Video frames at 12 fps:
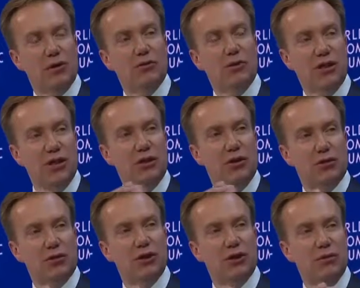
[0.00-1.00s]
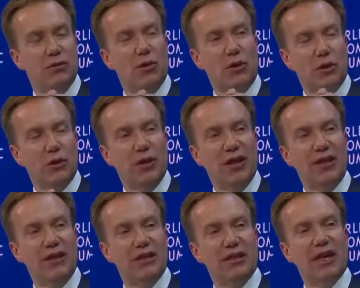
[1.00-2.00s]
you see tourism also
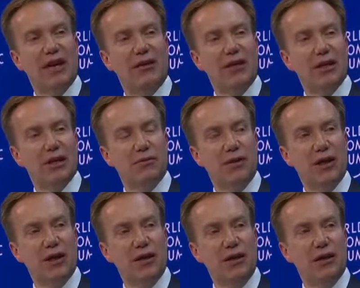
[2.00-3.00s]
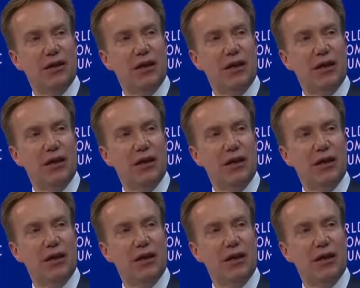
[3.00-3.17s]
in these areas where